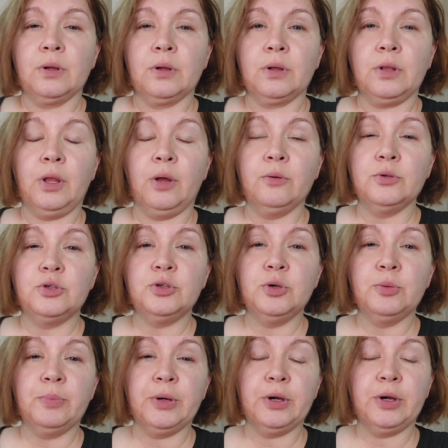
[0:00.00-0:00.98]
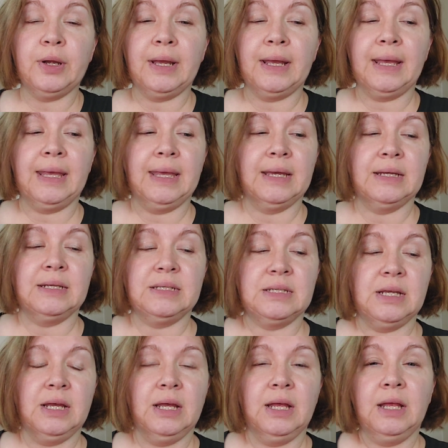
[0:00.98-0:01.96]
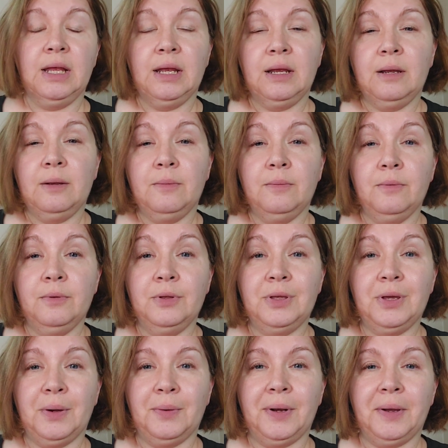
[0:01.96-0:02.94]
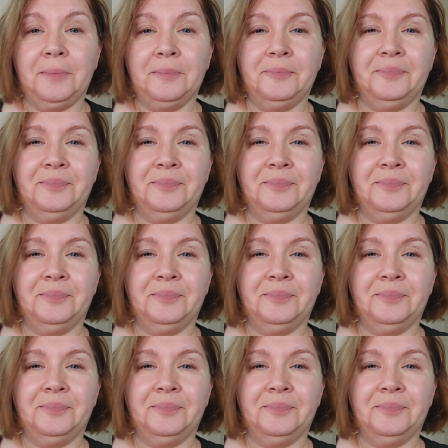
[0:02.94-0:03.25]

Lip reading: clone trooper and Yoda.